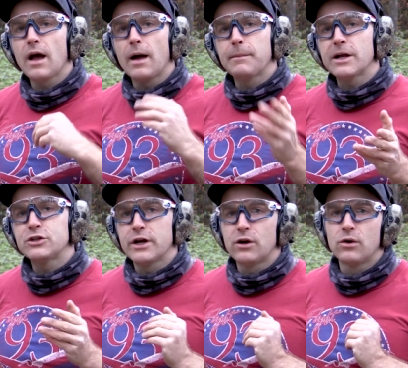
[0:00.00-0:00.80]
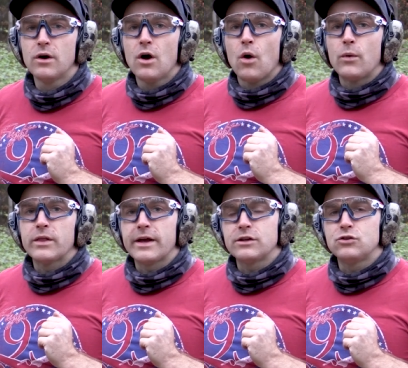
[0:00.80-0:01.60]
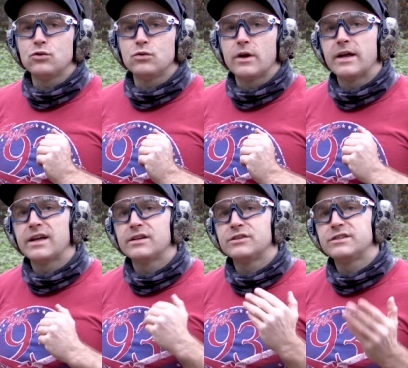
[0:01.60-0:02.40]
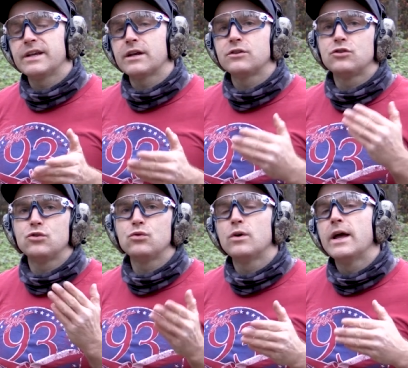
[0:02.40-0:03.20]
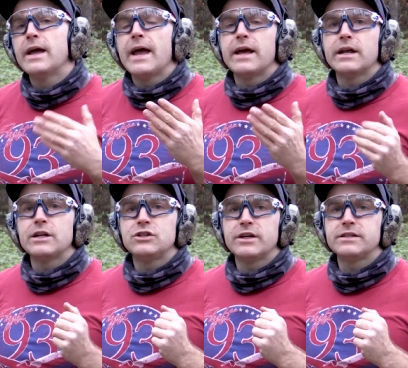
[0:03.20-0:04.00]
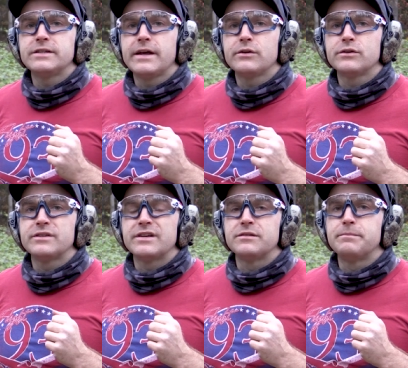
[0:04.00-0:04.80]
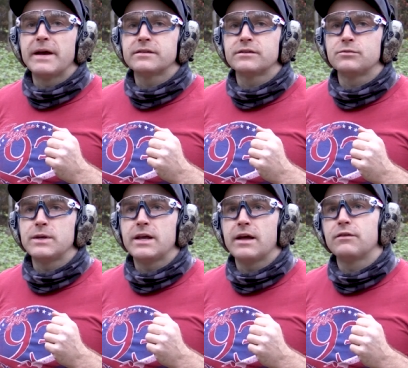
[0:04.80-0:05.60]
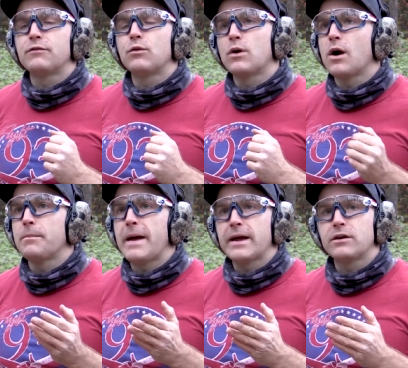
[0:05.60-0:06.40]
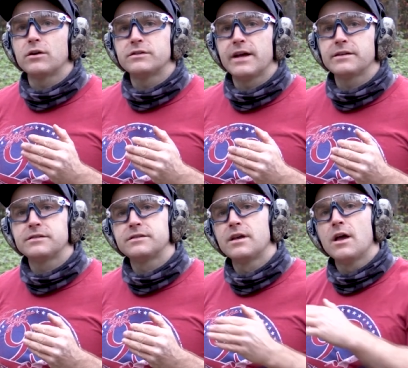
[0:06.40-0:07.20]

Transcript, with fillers: On my channel, we like to stick to NIJ standards as best as we can for our backyard tests.